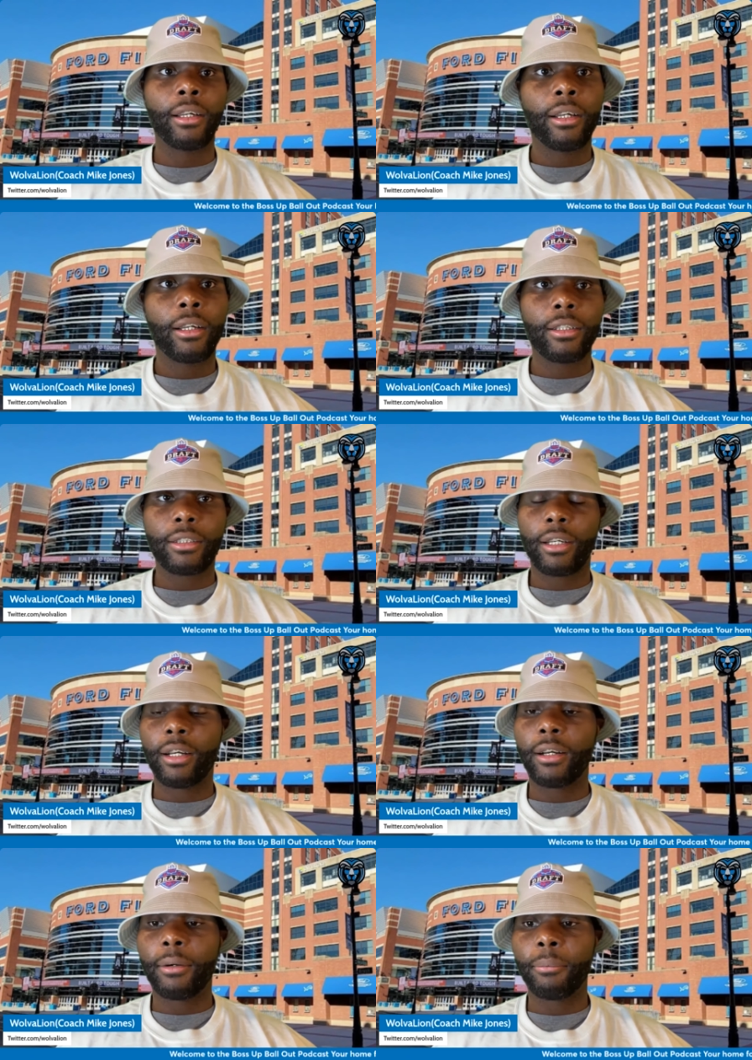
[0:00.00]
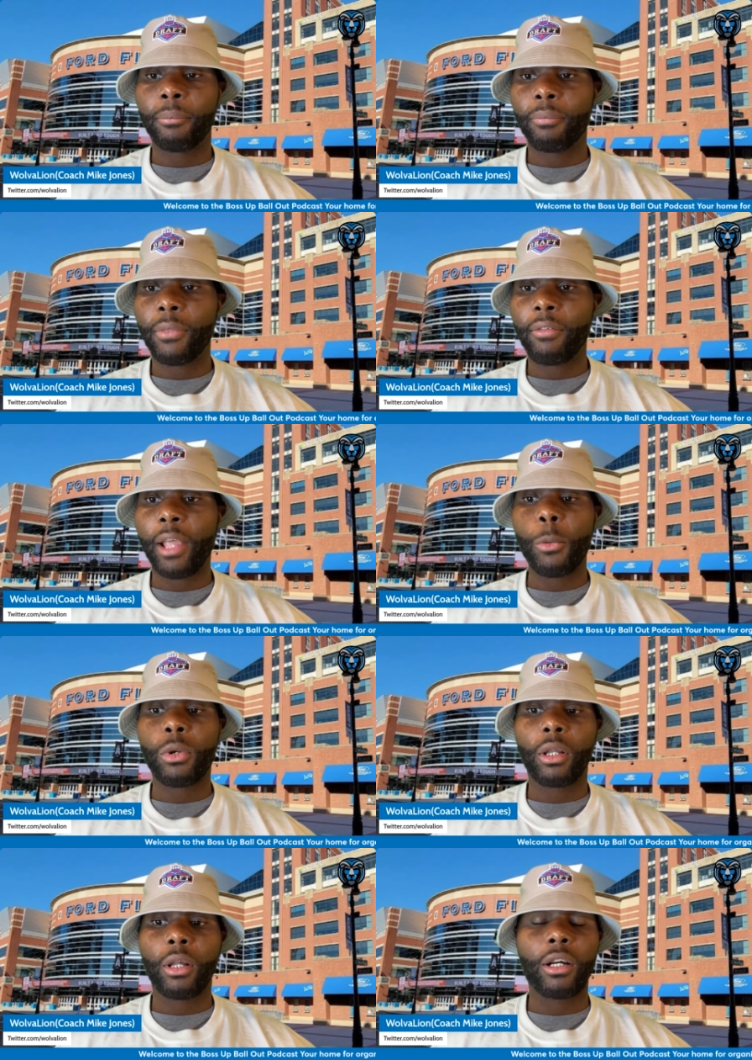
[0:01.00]
Because if they would
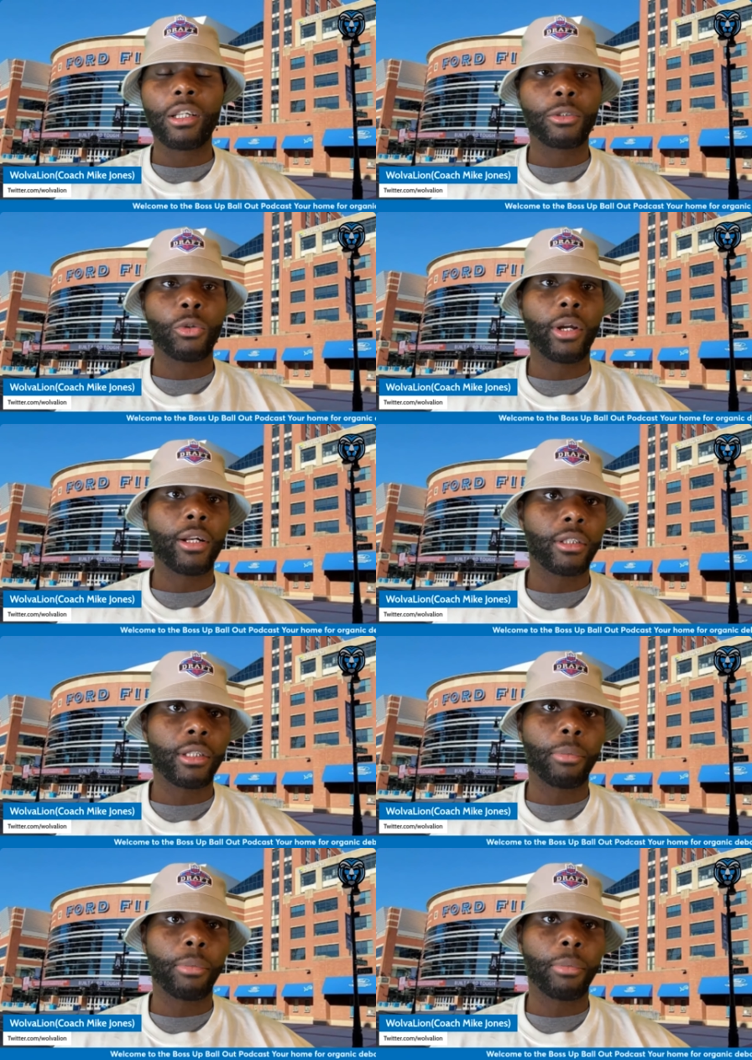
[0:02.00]
have lost, Trey Hendrickson